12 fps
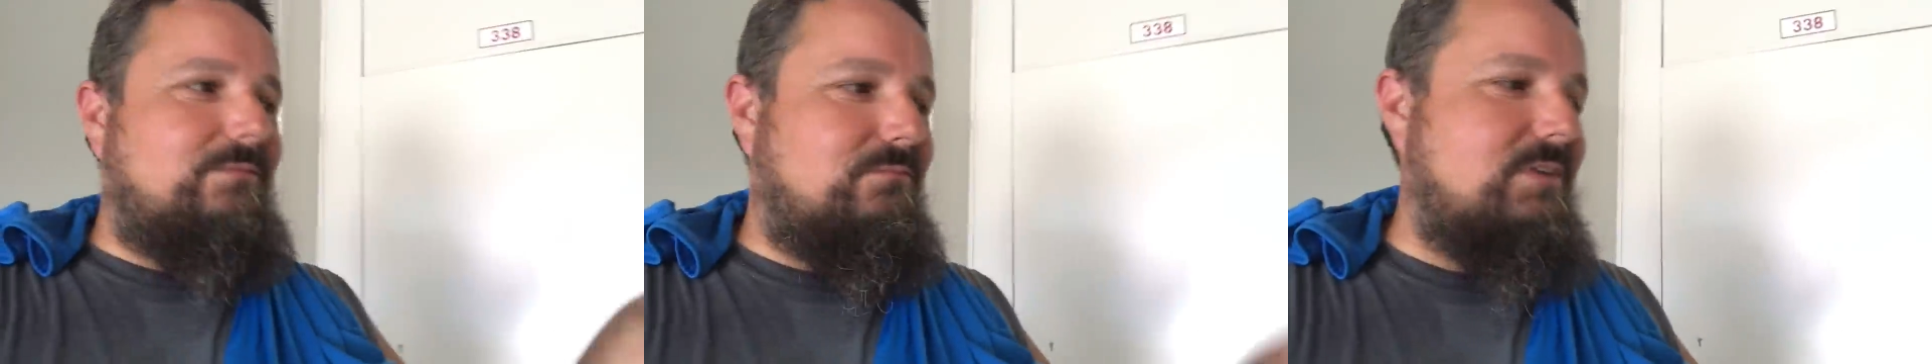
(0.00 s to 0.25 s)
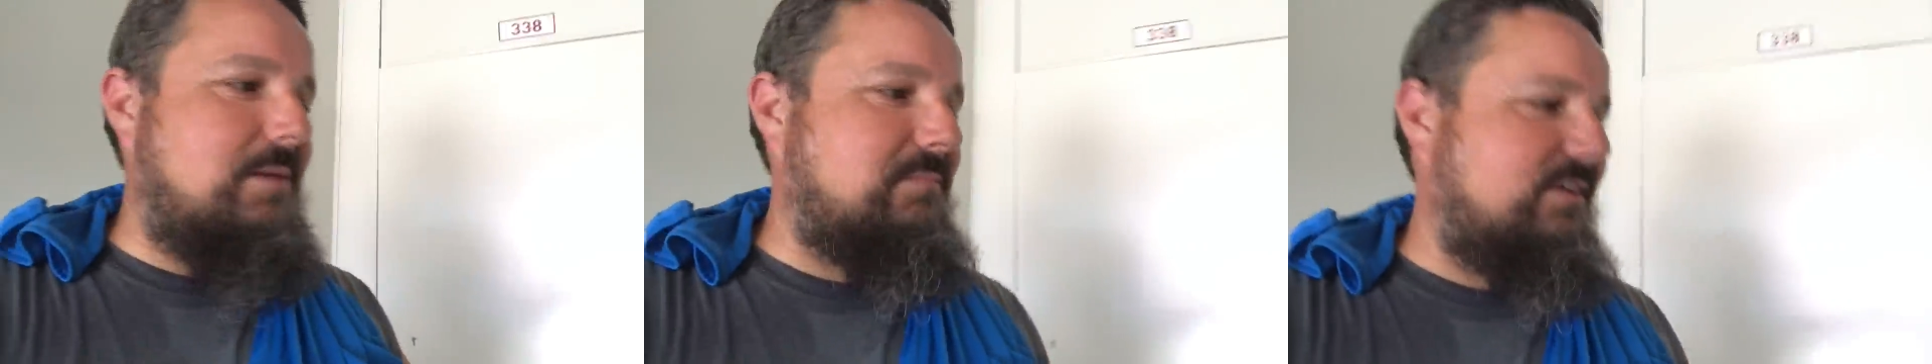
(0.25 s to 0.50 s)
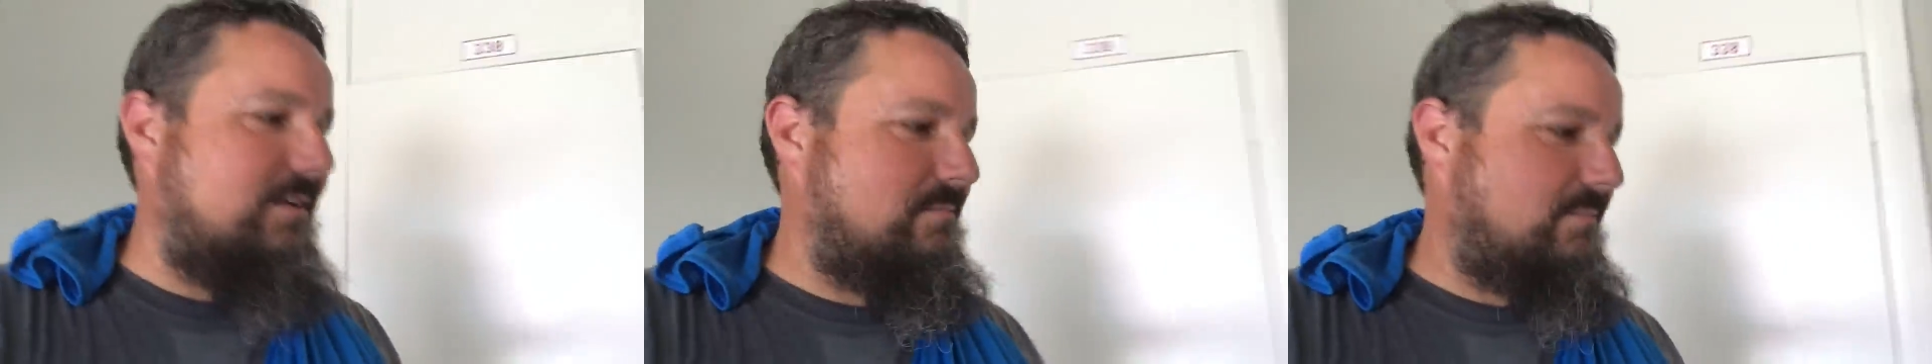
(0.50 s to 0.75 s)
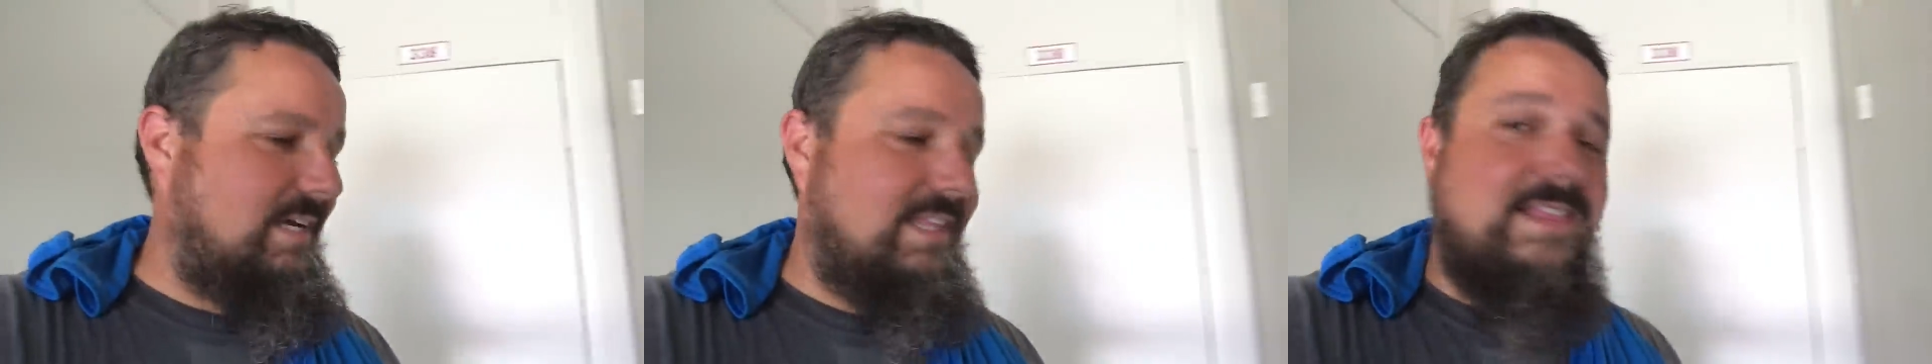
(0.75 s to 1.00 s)
wrapping
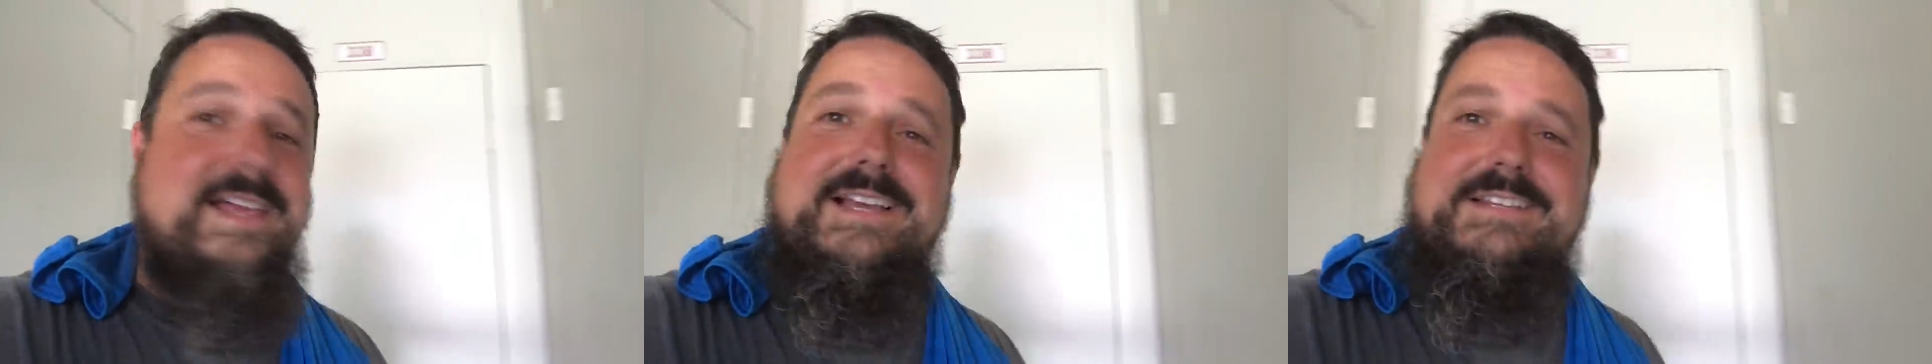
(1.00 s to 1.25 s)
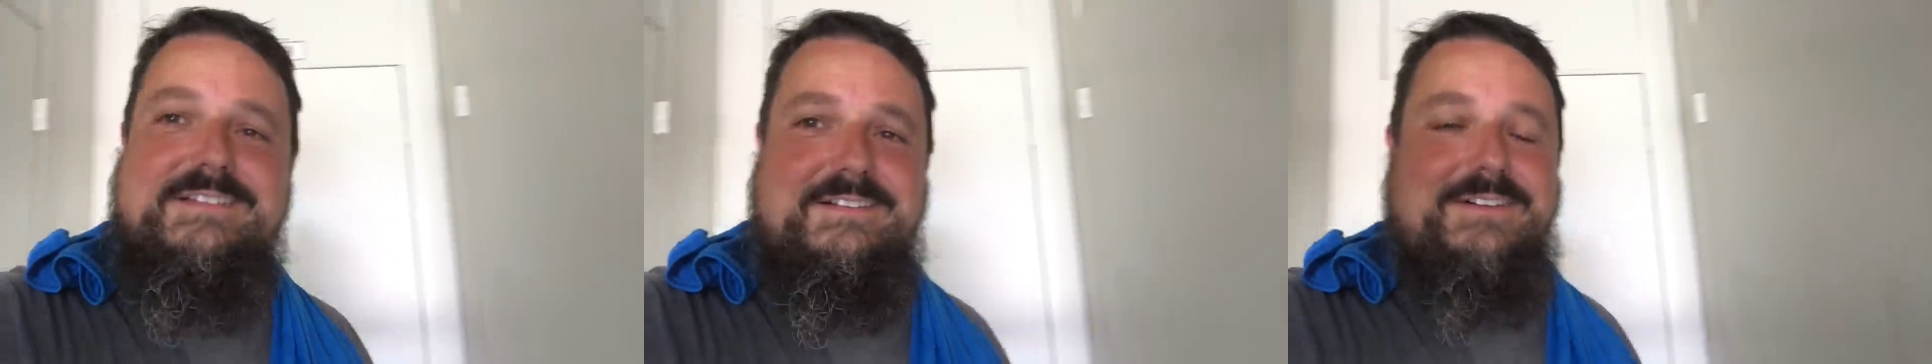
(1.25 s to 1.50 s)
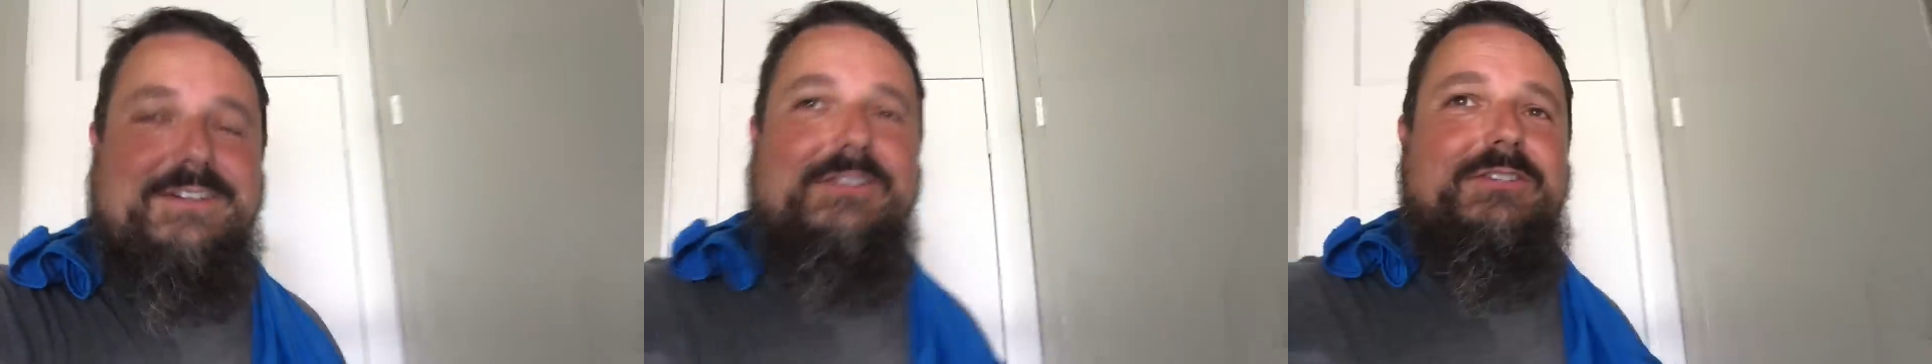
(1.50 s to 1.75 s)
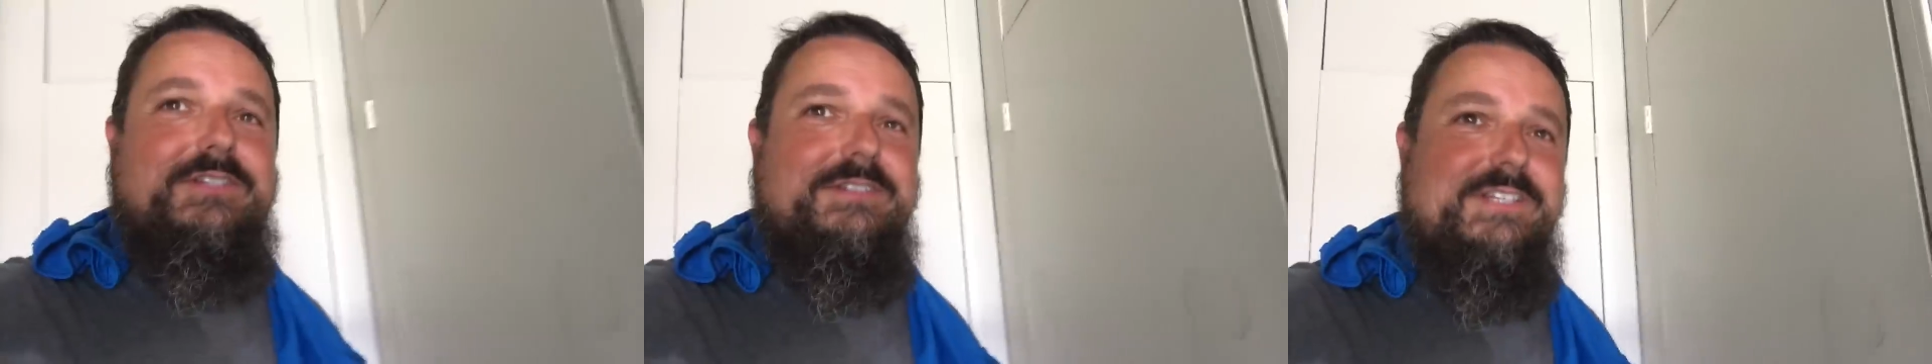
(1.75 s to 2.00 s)
up my last
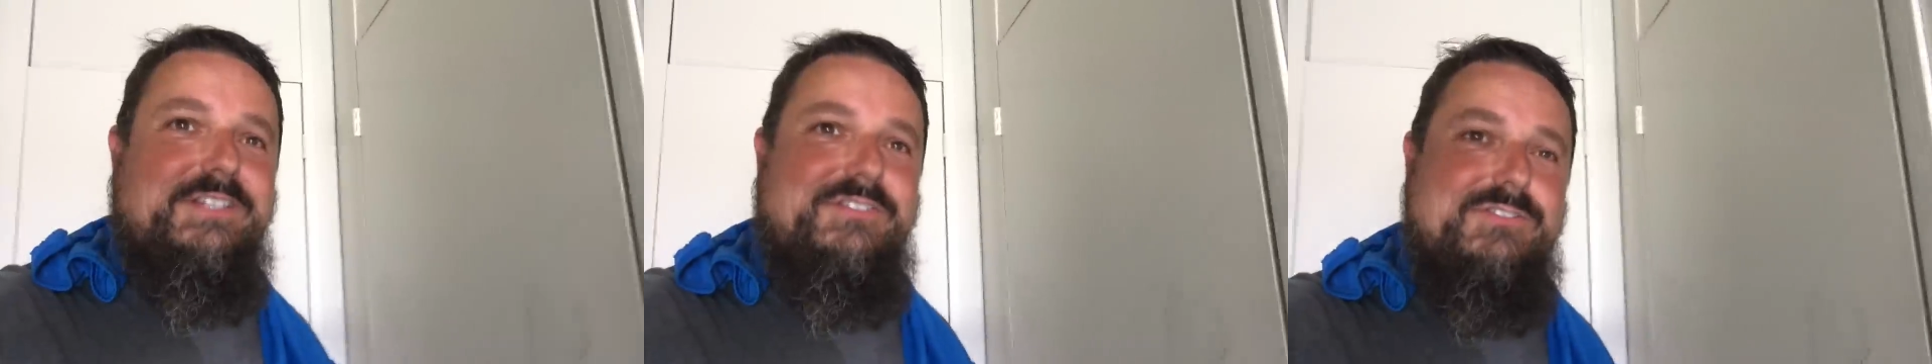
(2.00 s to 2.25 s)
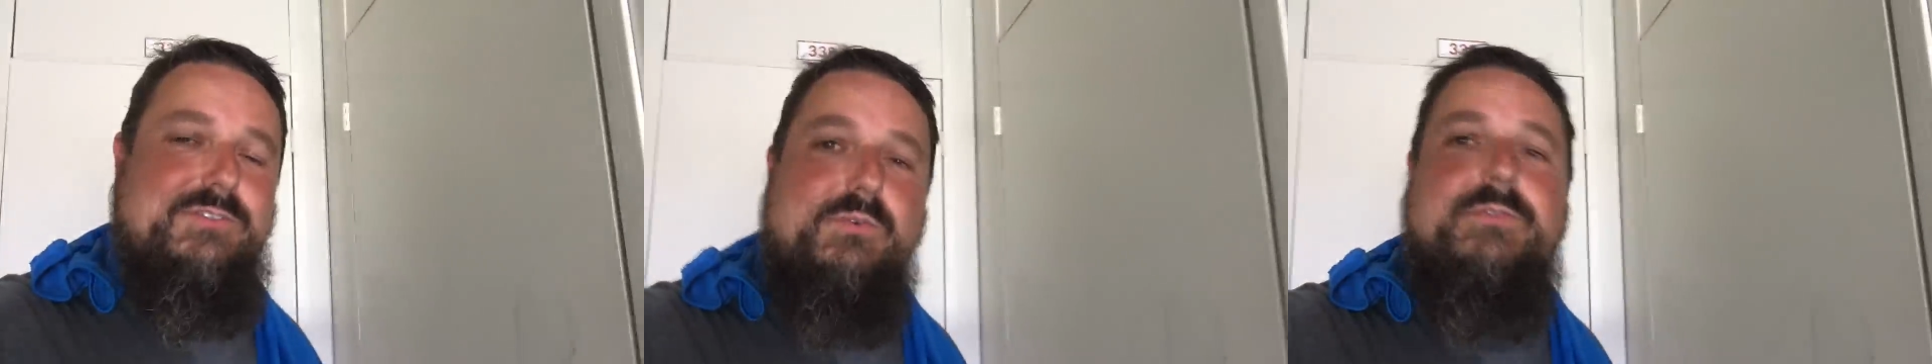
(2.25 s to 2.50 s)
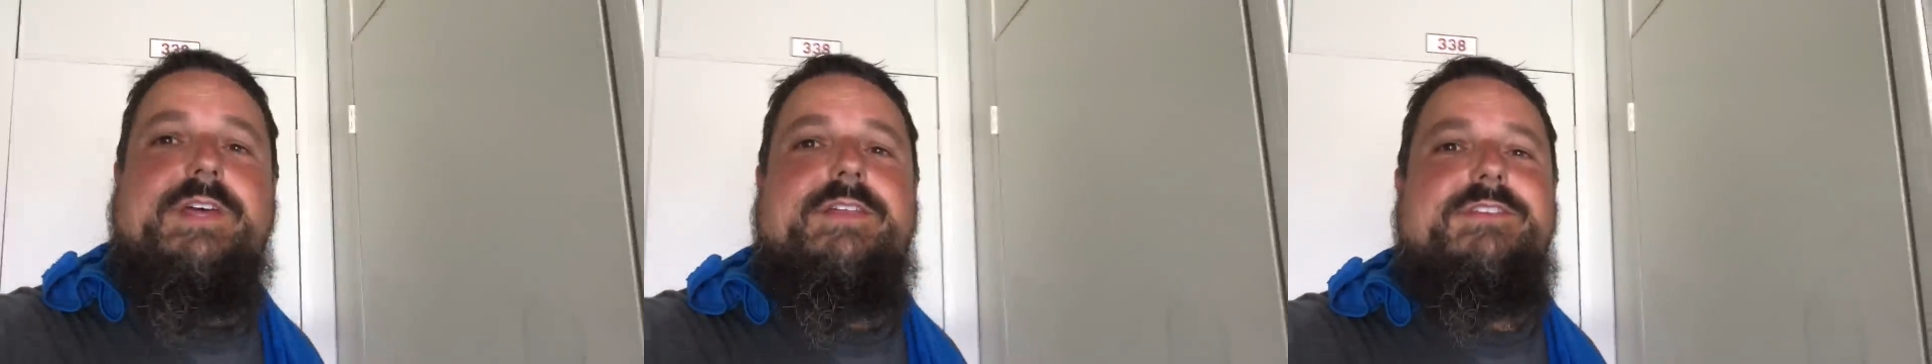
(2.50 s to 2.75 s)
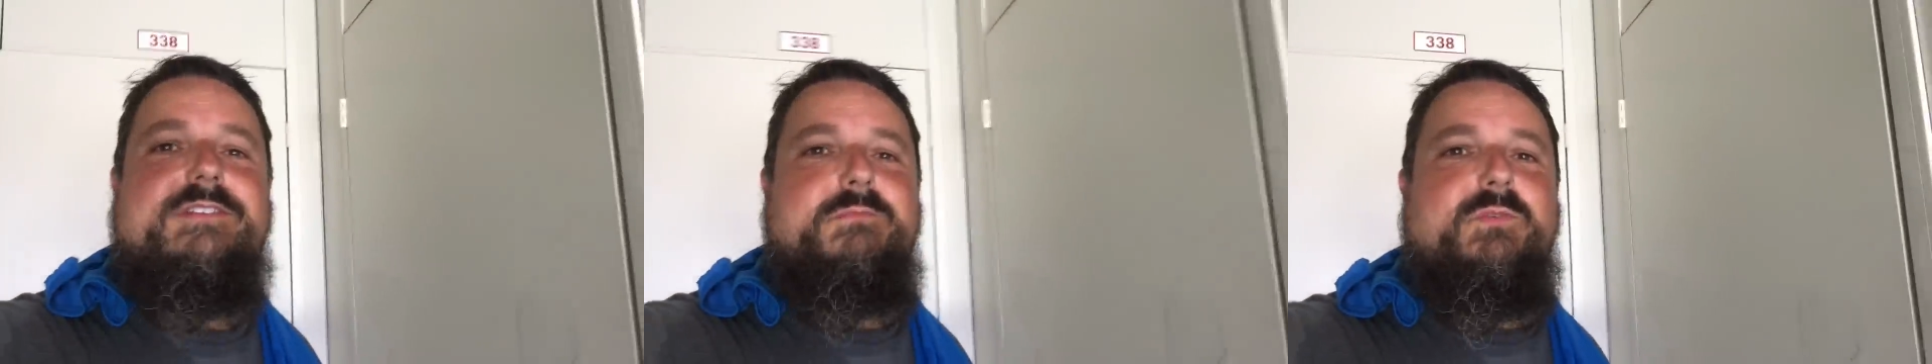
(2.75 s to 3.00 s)
locker since I sold
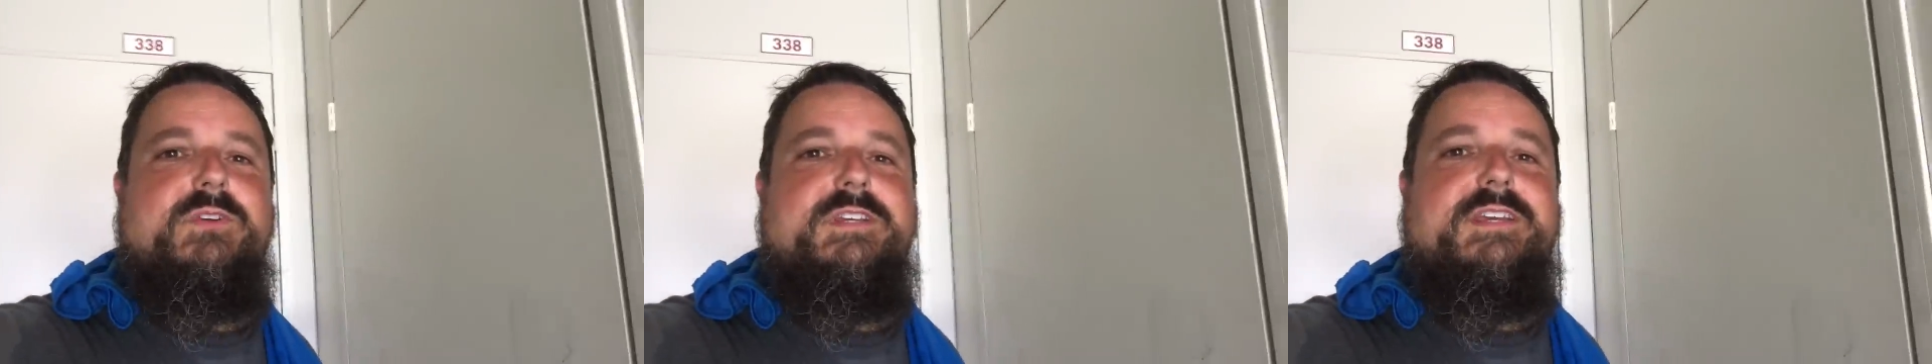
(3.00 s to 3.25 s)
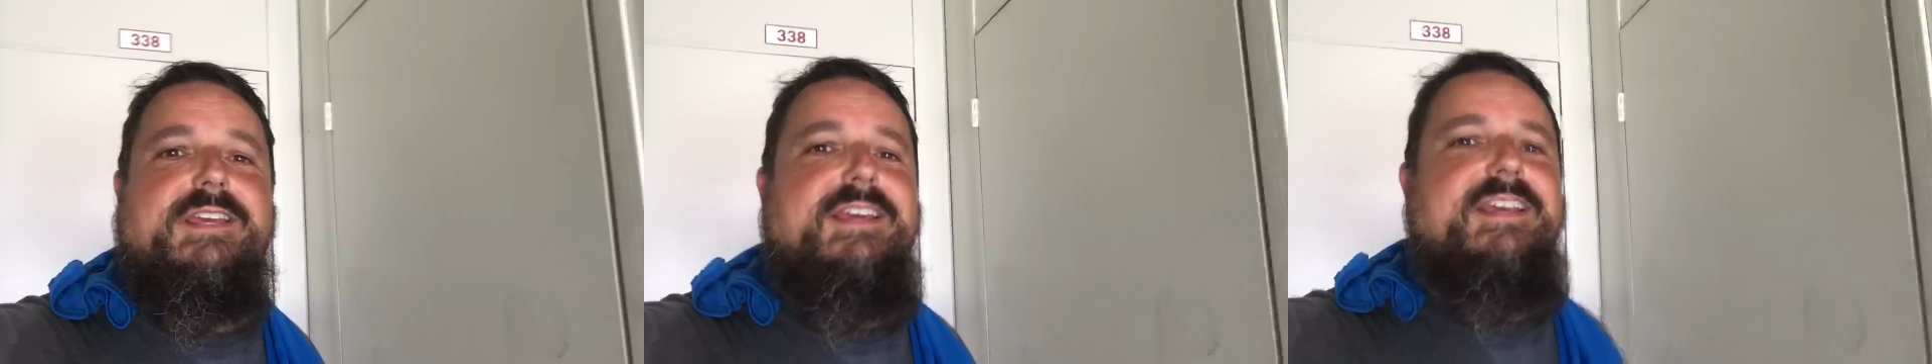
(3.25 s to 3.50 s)
that this morning